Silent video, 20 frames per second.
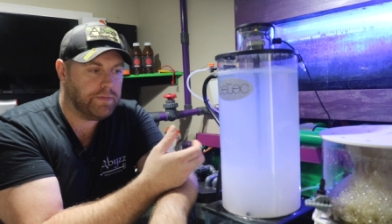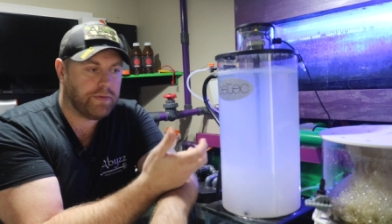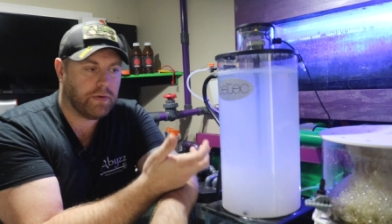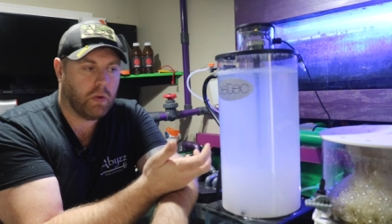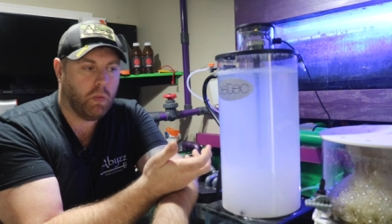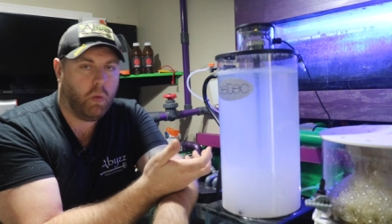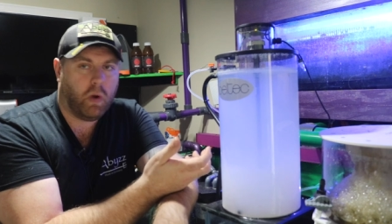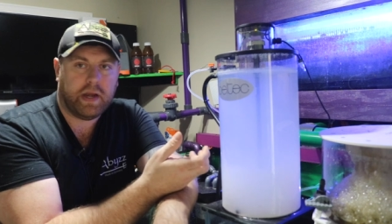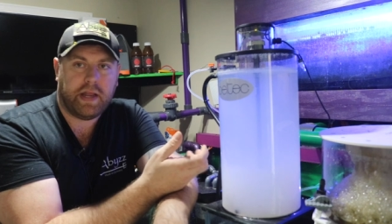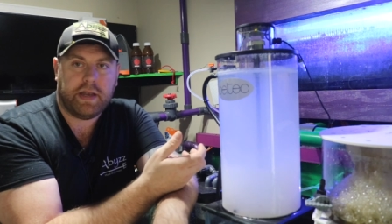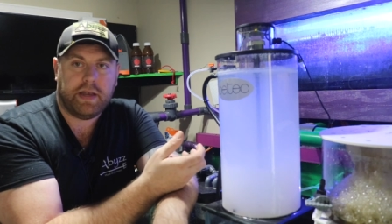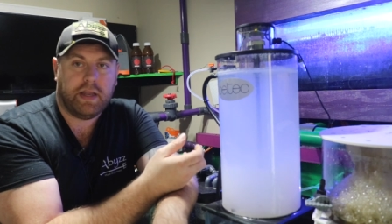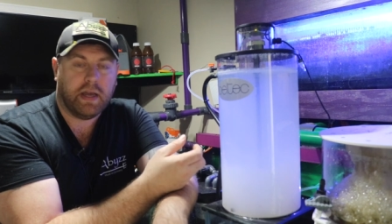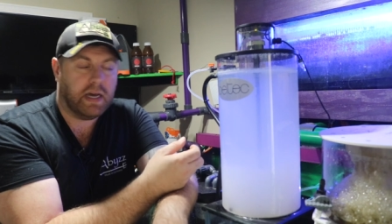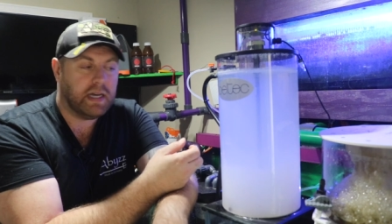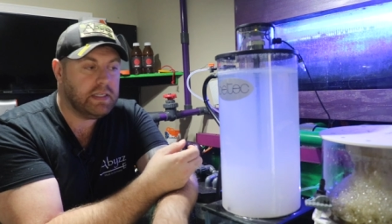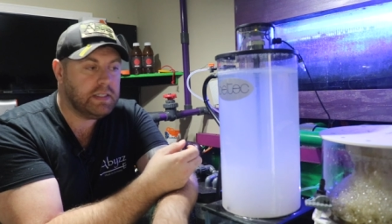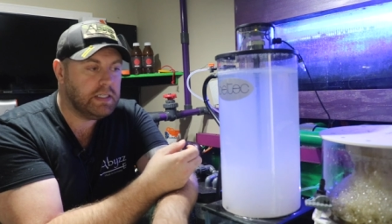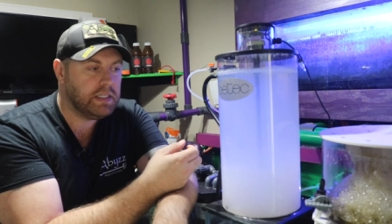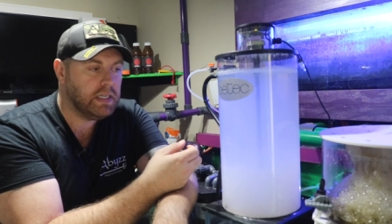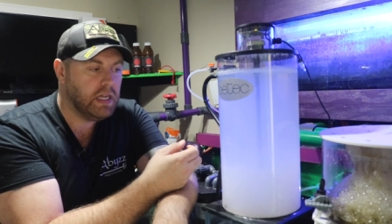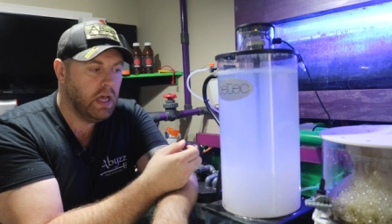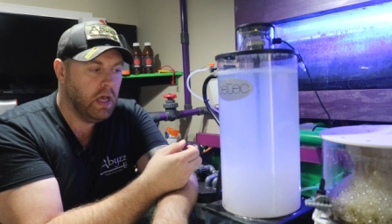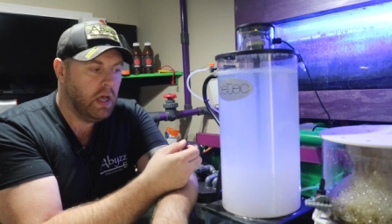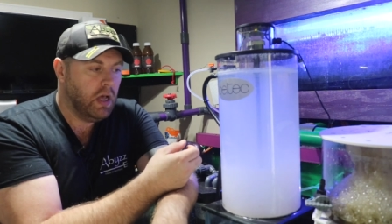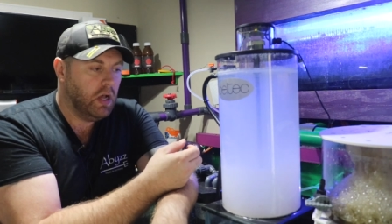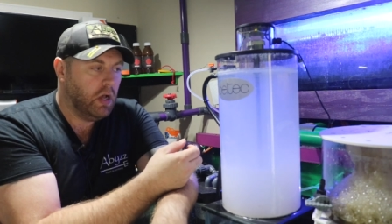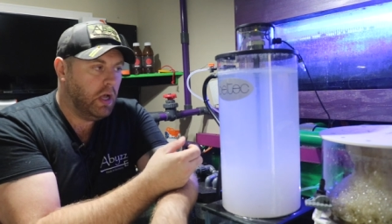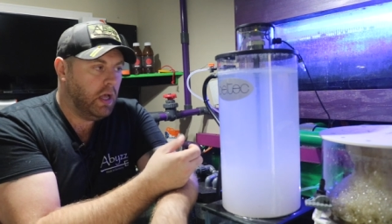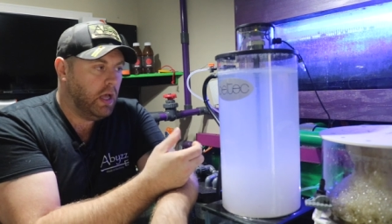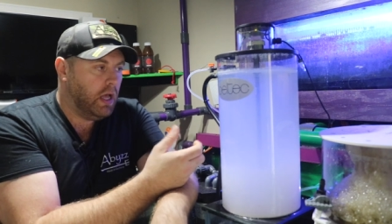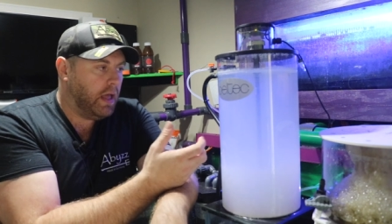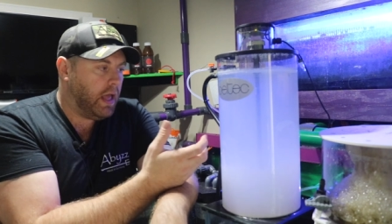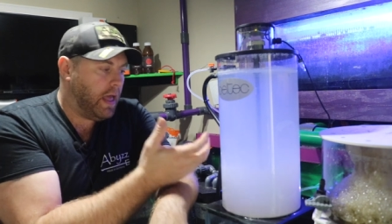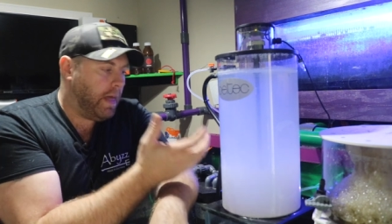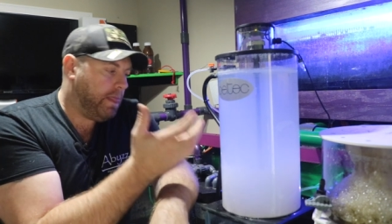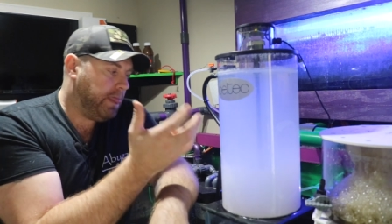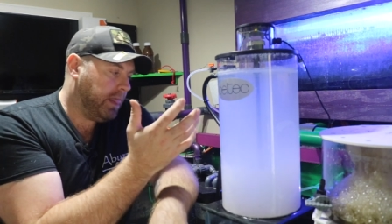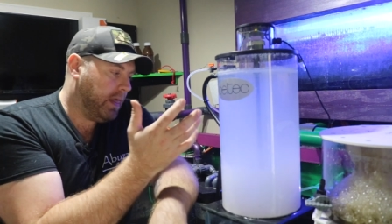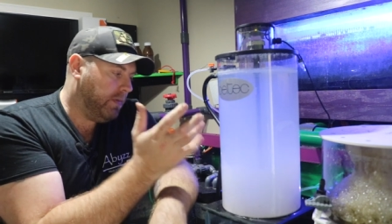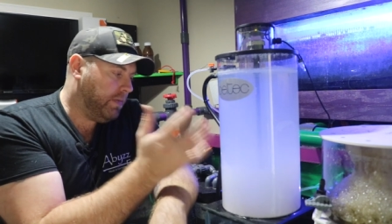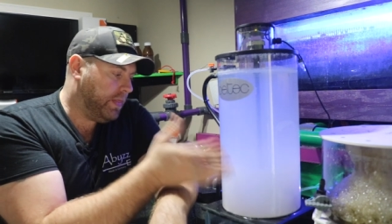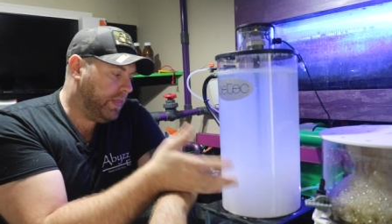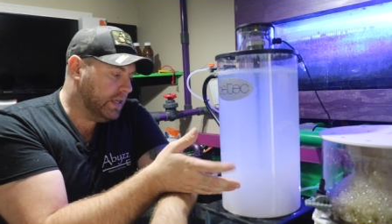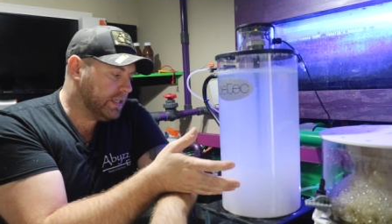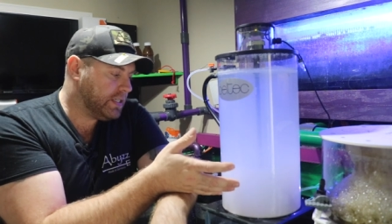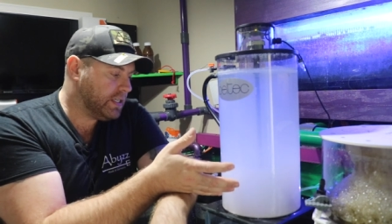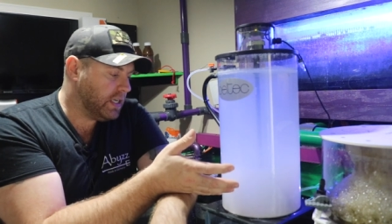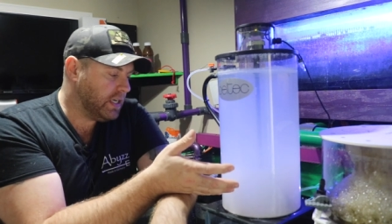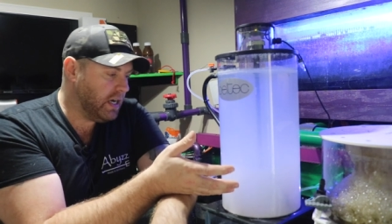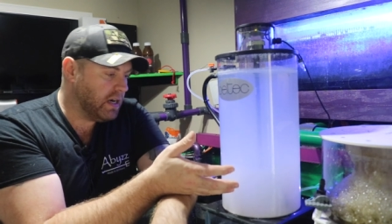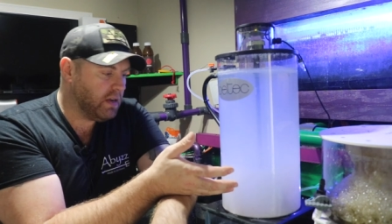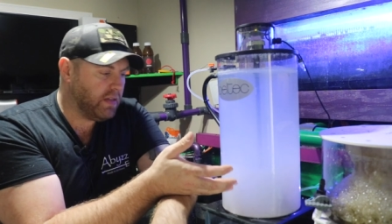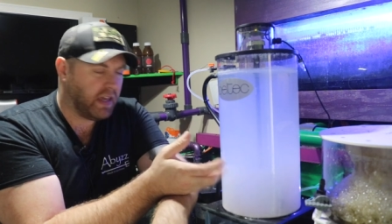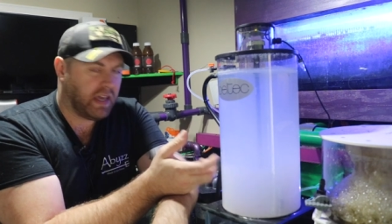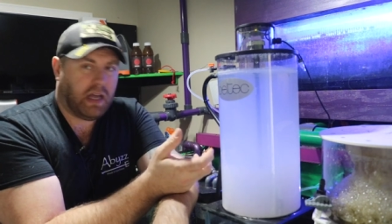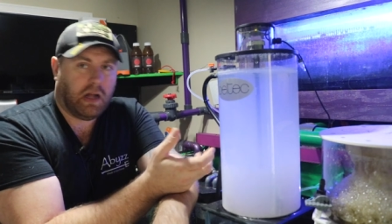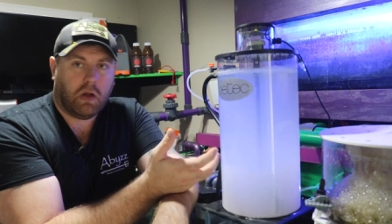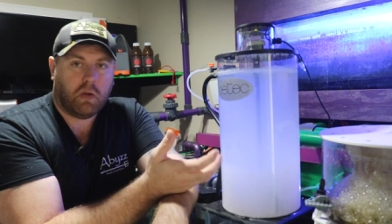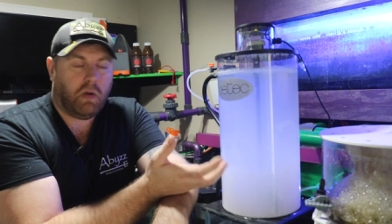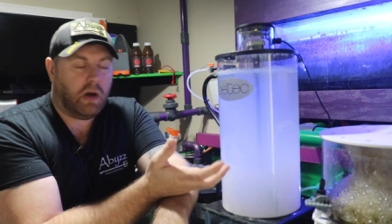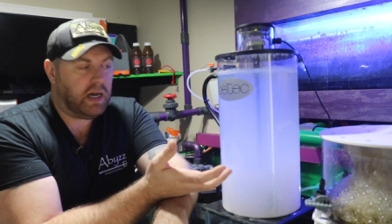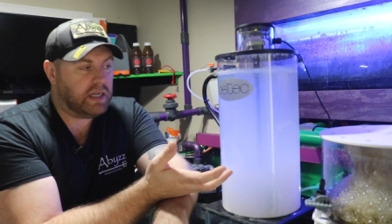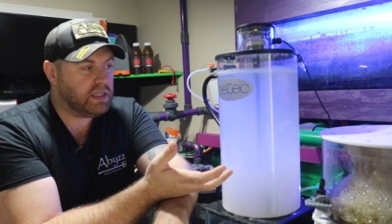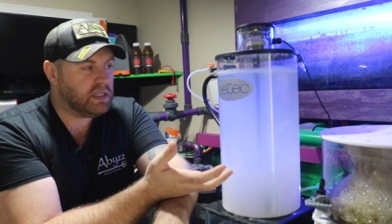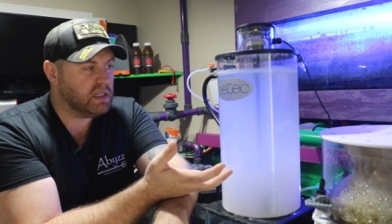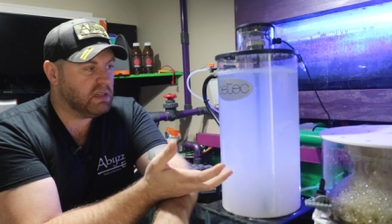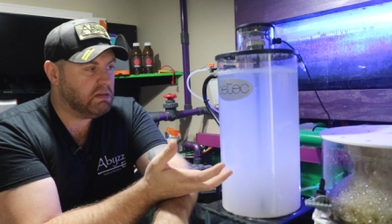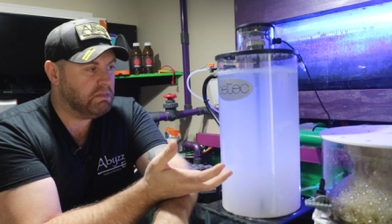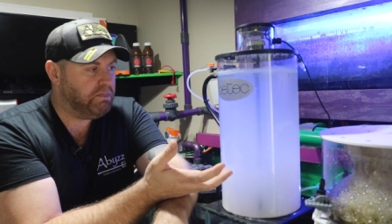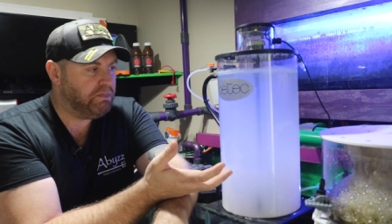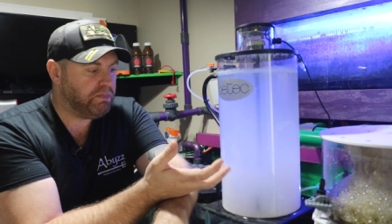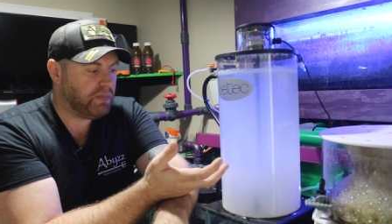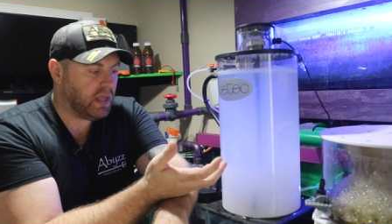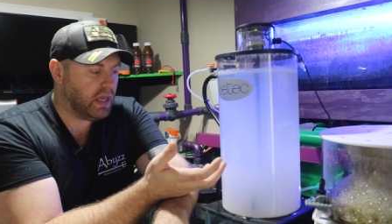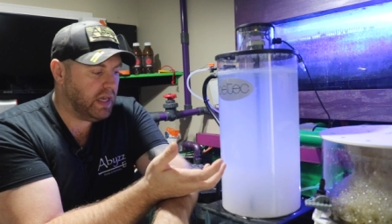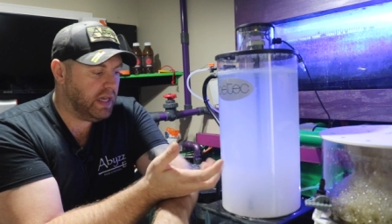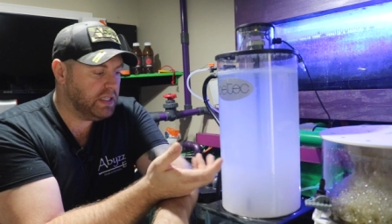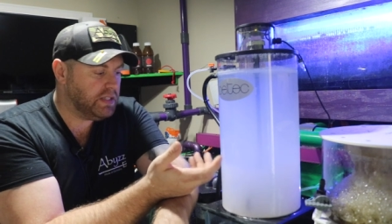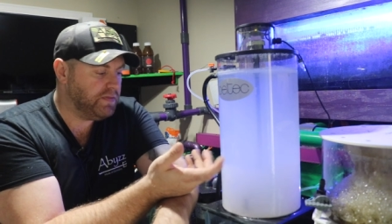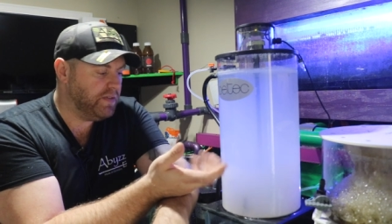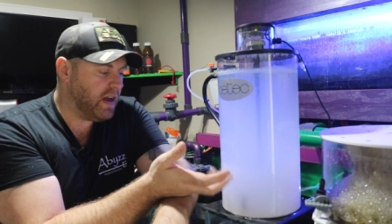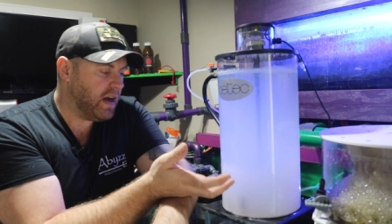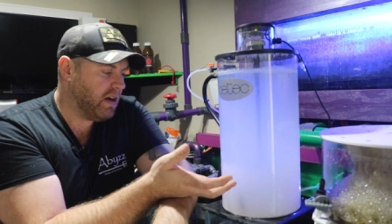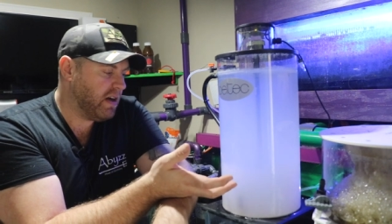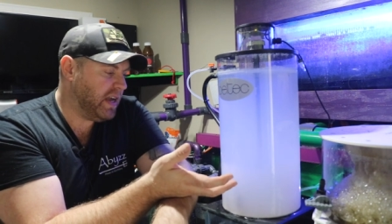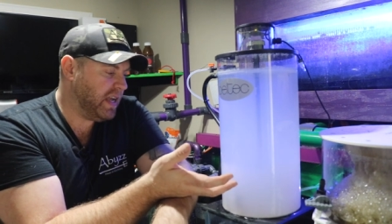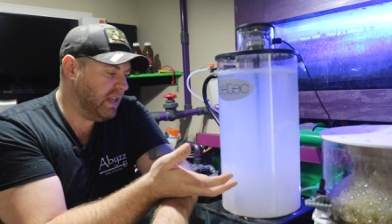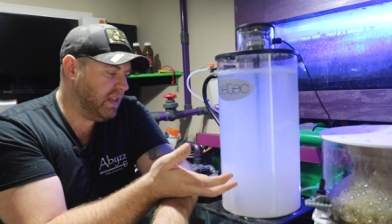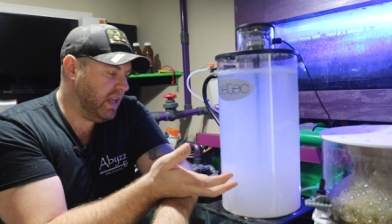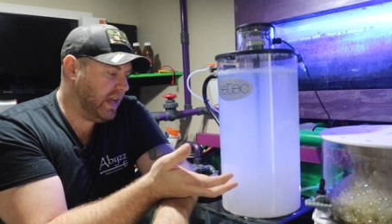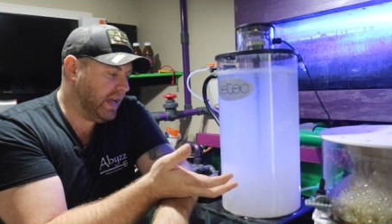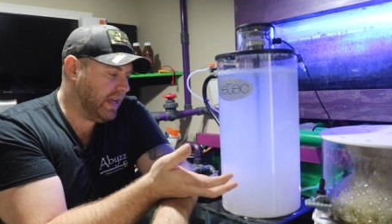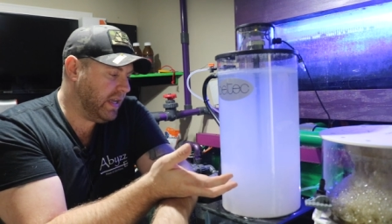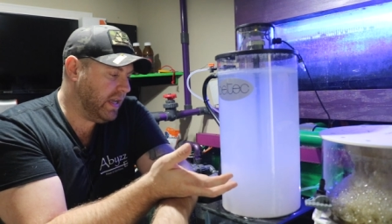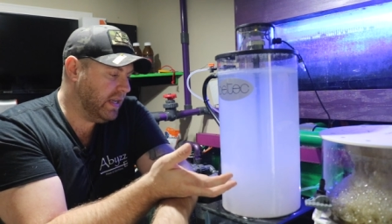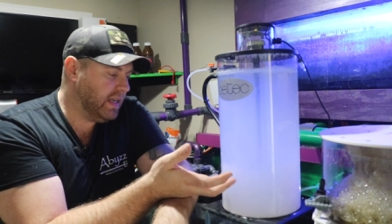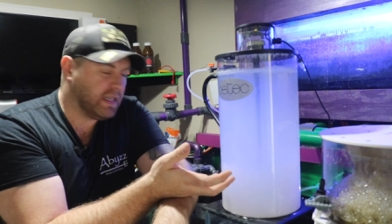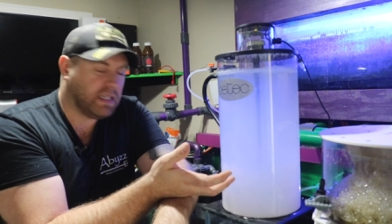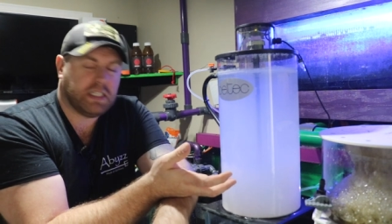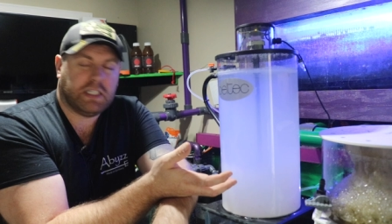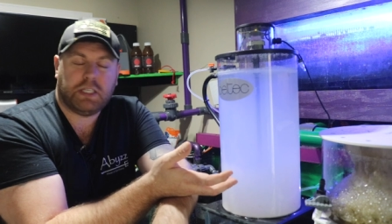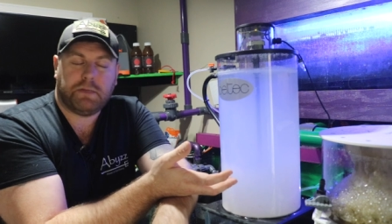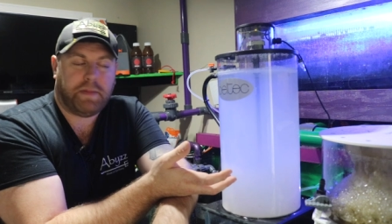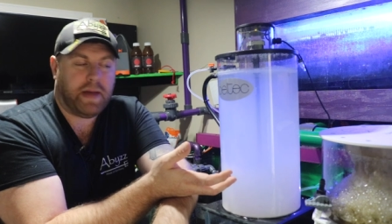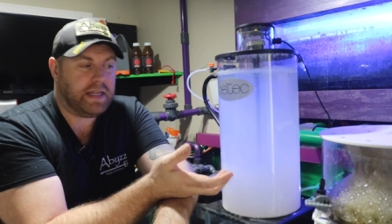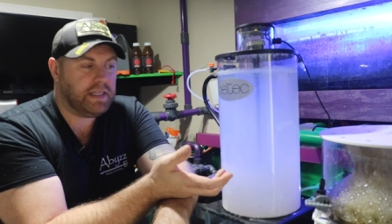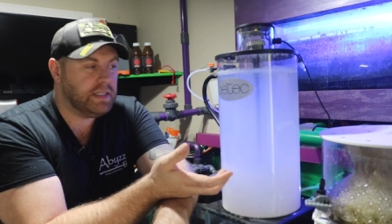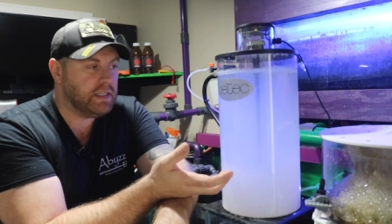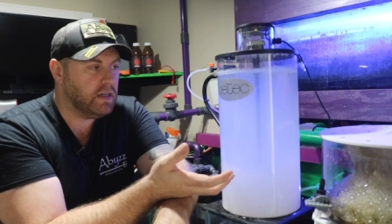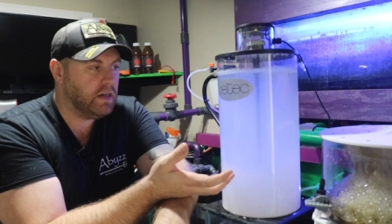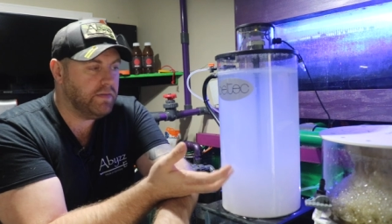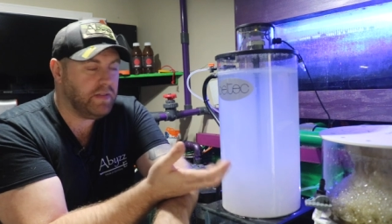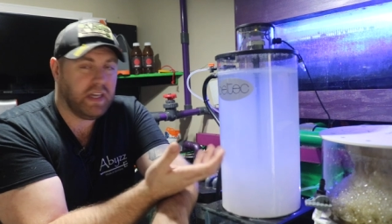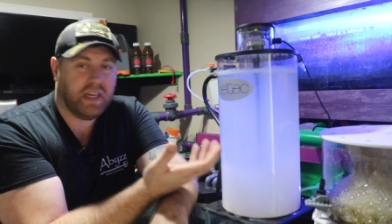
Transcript: for what it does. This here, the Kalkwasser it's very like inexpensive.